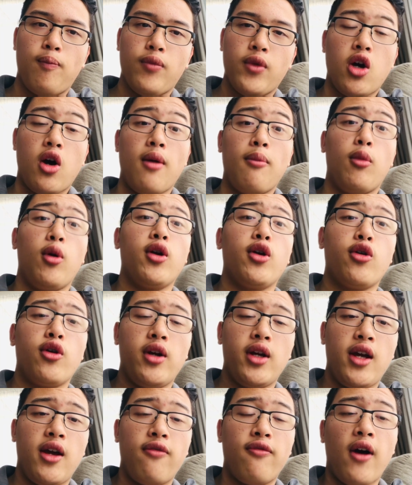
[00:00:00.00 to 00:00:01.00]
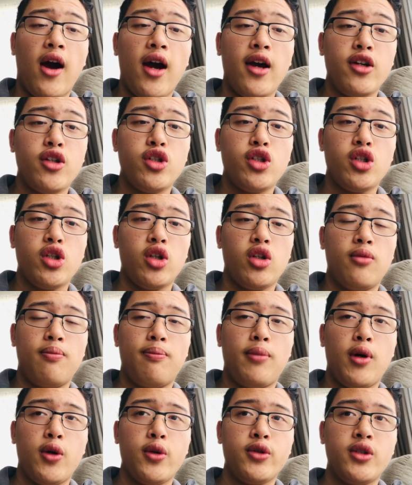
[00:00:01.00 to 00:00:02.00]
So I'm wondering if I should
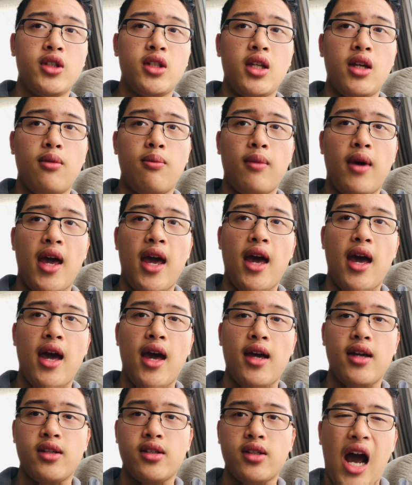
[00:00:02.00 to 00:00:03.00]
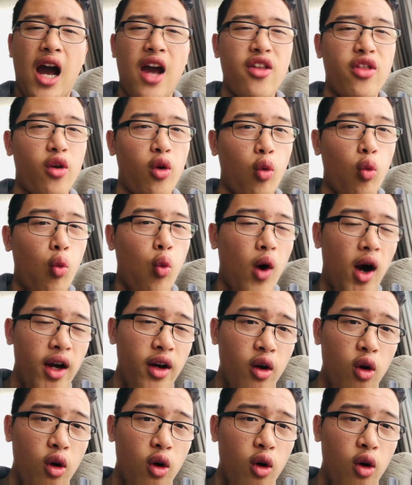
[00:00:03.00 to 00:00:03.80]
post them as either one